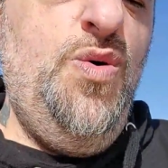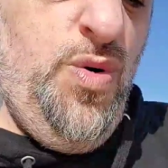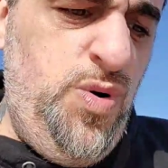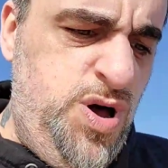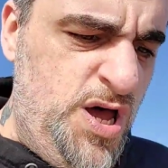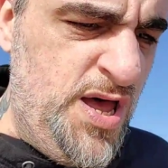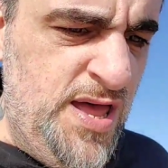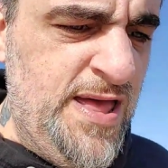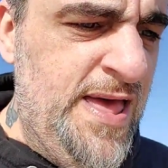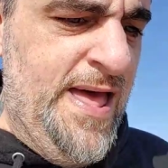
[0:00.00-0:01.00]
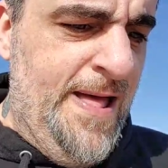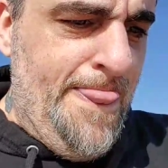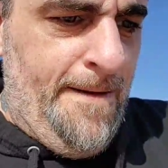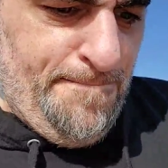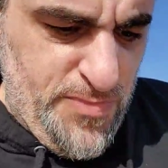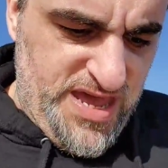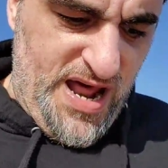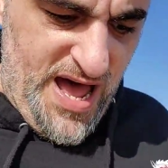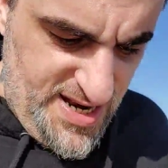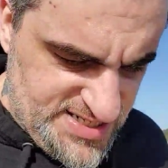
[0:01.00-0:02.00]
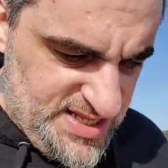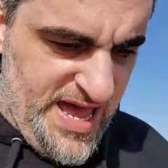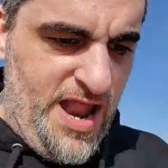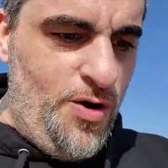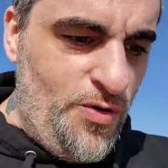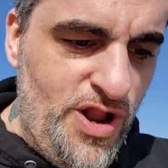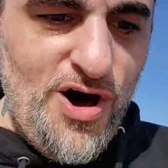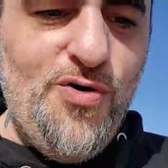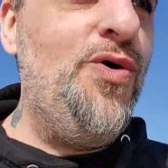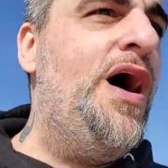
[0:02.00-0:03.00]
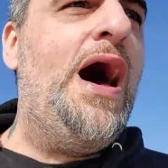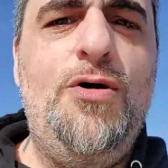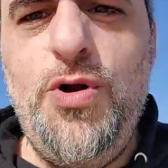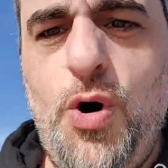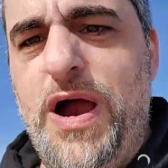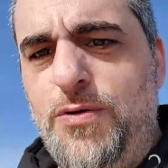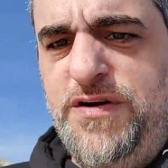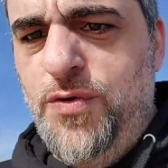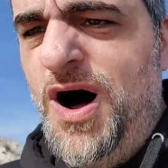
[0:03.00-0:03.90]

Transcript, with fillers: Whew. And honestly, I don't know I don't know where we